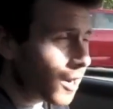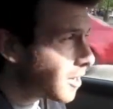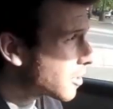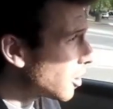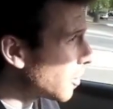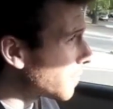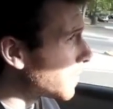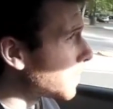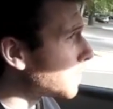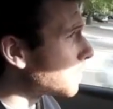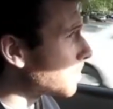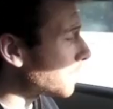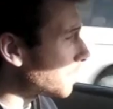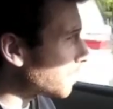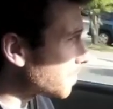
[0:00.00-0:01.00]
Coffee.
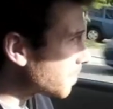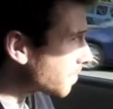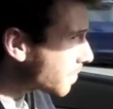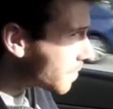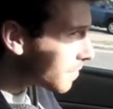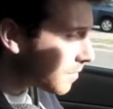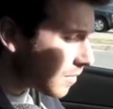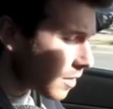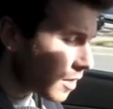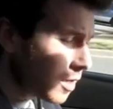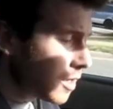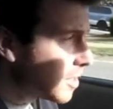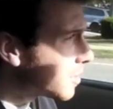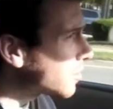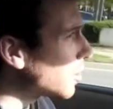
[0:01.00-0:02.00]

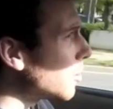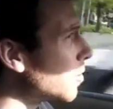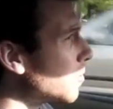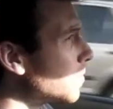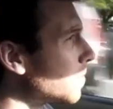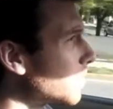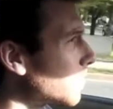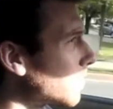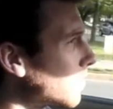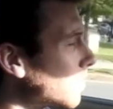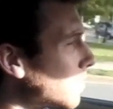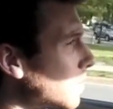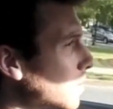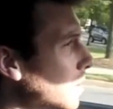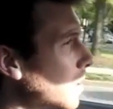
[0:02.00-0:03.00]
So
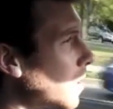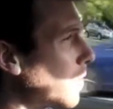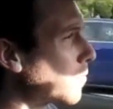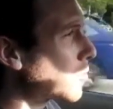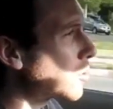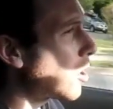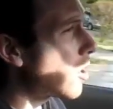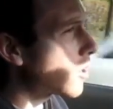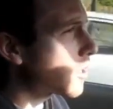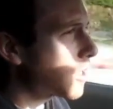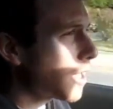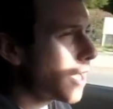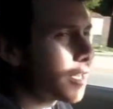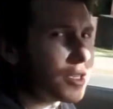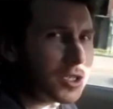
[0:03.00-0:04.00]
if we're
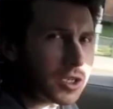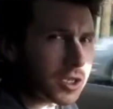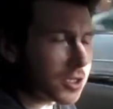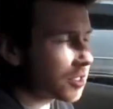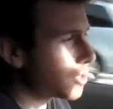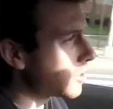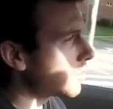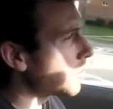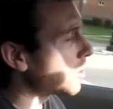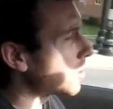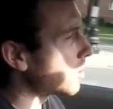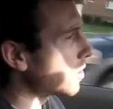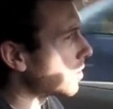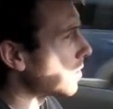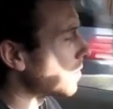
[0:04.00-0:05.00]
talking engine and
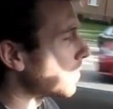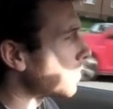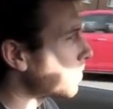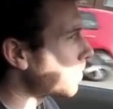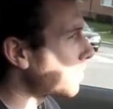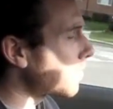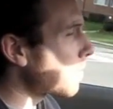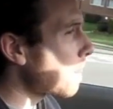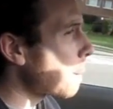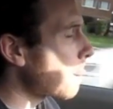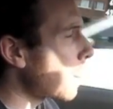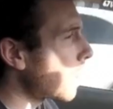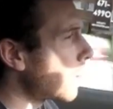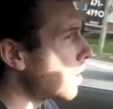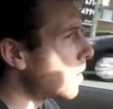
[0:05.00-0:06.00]
transmission here,
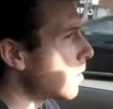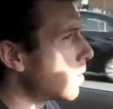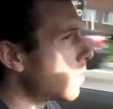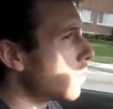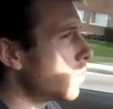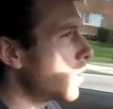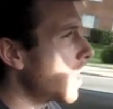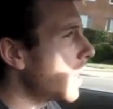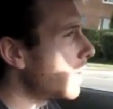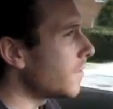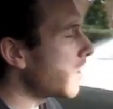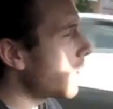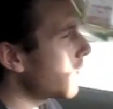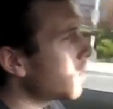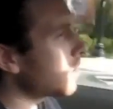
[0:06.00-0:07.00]
we have
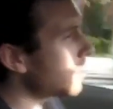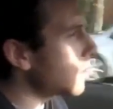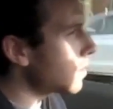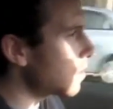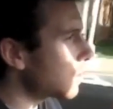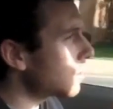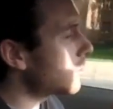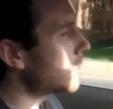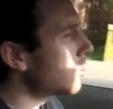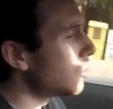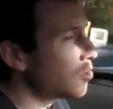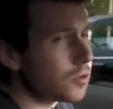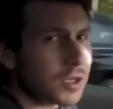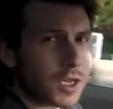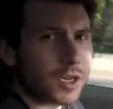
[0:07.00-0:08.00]
a
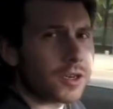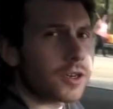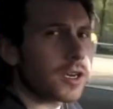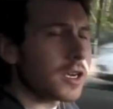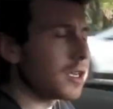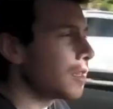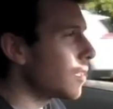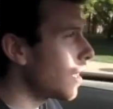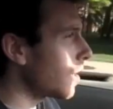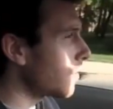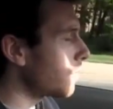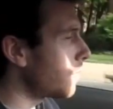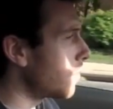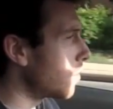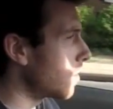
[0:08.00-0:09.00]
2-liter inline
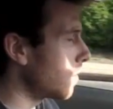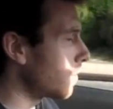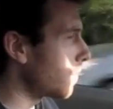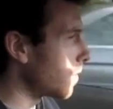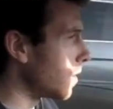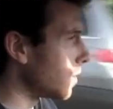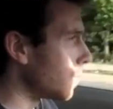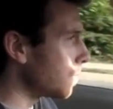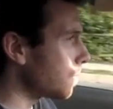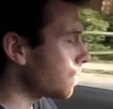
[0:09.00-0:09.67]
4 up front,